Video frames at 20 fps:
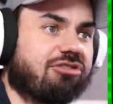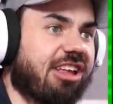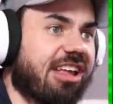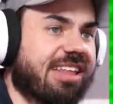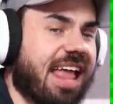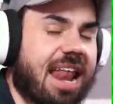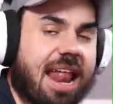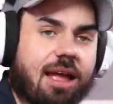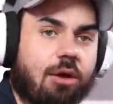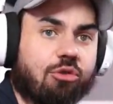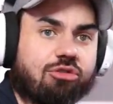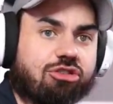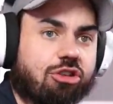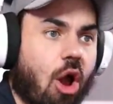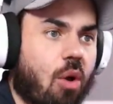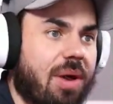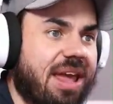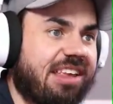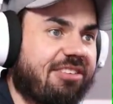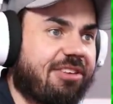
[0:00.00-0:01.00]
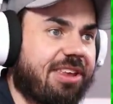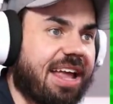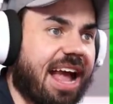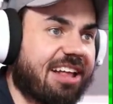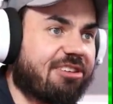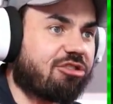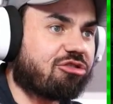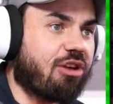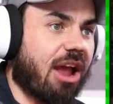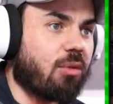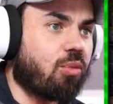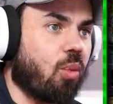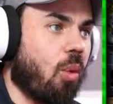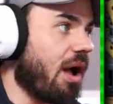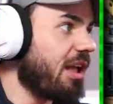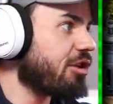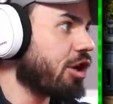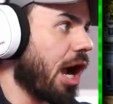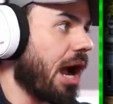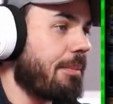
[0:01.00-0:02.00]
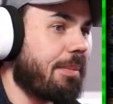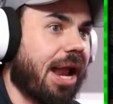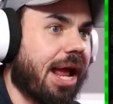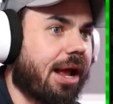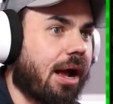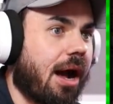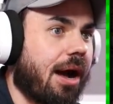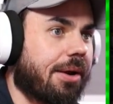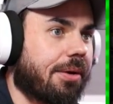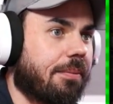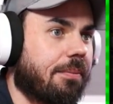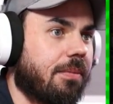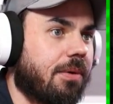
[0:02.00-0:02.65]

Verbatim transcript: like that. It was so easy. I just tried one time and I got him.